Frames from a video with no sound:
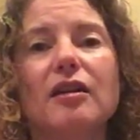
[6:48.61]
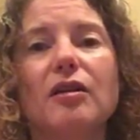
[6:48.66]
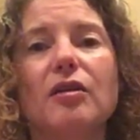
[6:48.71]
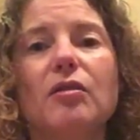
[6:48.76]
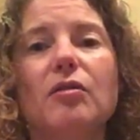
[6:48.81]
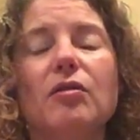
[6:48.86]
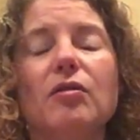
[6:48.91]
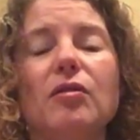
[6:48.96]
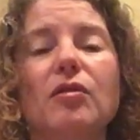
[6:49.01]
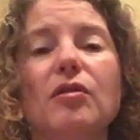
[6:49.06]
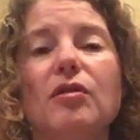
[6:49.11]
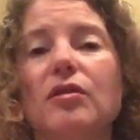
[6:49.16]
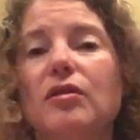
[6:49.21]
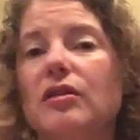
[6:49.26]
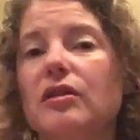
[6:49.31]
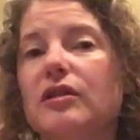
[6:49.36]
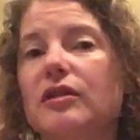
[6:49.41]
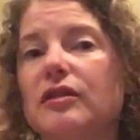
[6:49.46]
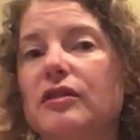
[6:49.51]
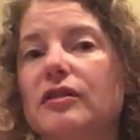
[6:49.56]

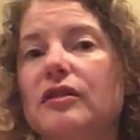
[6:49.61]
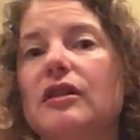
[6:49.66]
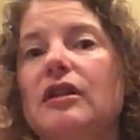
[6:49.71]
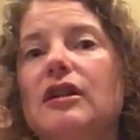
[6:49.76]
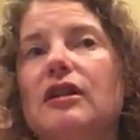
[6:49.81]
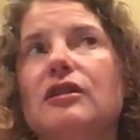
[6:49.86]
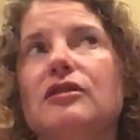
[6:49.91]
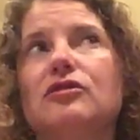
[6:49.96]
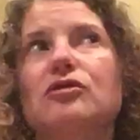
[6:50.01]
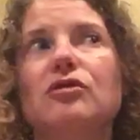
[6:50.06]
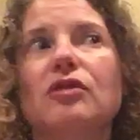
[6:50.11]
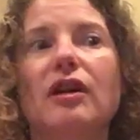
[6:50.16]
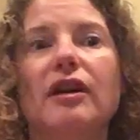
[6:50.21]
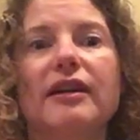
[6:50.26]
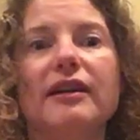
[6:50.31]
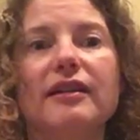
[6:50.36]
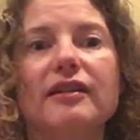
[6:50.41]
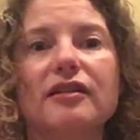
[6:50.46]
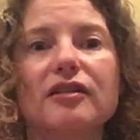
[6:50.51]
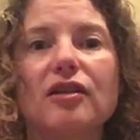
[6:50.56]
or
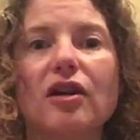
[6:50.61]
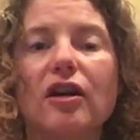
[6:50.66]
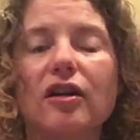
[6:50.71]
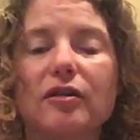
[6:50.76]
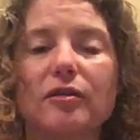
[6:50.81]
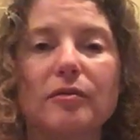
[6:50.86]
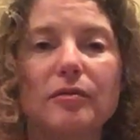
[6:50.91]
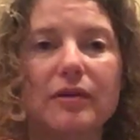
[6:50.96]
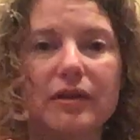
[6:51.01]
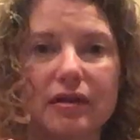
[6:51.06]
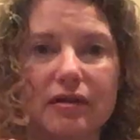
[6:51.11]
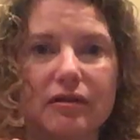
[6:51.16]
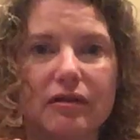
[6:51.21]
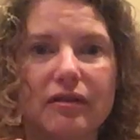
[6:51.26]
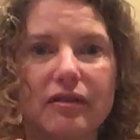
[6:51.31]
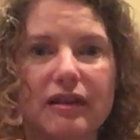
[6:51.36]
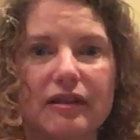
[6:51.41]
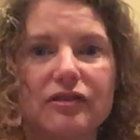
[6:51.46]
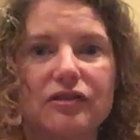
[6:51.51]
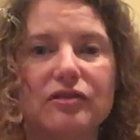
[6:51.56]
trying a cartwheel
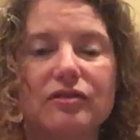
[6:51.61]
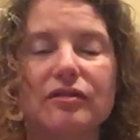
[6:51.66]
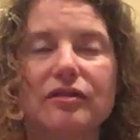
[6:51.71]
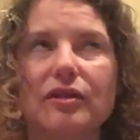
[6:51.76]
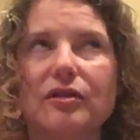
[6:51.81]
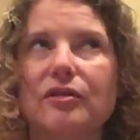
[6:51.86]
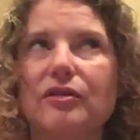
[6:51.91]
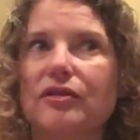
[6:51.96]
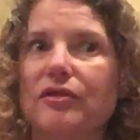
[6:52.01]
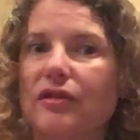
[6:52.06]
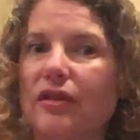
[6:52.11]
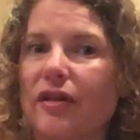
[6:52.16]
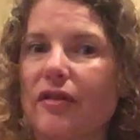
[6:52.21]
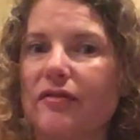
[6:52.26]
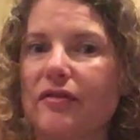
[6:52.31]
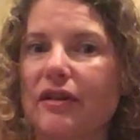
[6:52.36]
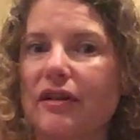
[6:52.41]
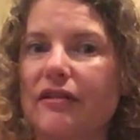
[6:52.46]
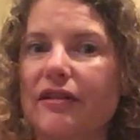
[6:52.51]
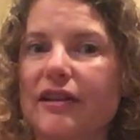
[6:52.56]
that you know you're not
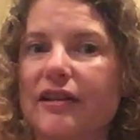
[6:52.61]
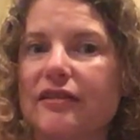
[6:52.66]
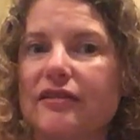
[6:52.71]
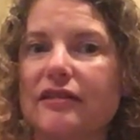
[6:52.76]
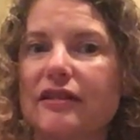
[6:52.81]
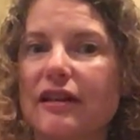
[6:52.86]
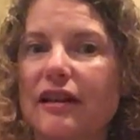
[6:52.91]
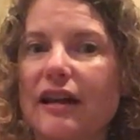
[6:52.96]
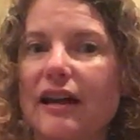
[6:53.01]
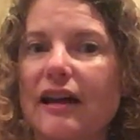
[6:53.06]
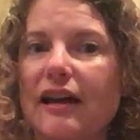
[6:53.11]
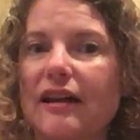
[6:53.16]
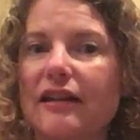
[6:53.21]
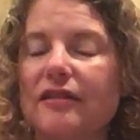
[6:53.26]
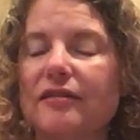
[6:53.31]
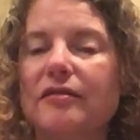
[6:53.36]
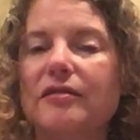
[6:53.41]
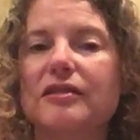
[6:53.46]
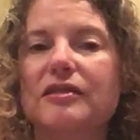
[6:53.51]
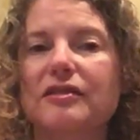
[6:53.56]
very good
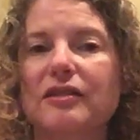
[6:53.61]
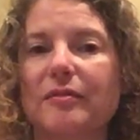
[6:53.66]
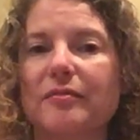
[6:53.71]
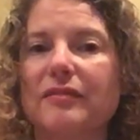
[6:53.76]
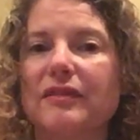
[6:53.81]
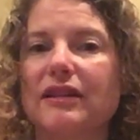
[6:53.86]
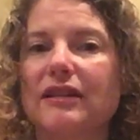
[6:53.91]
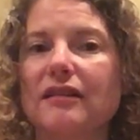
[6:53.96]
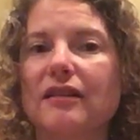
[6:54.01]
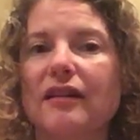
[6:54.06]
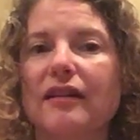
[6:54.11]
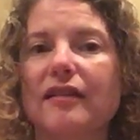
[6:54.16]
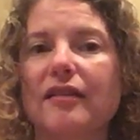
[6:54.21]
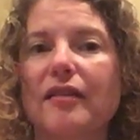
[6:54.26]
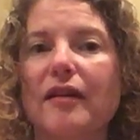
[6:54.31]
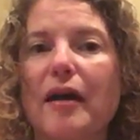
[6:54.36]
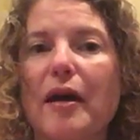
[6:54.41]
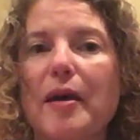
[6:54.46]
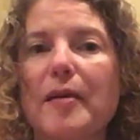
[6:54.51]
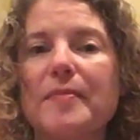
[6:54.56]
at, or something like
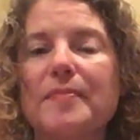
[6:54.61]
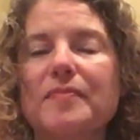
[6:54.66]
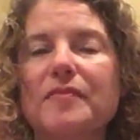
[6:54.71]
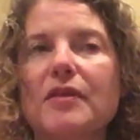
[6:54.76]
that.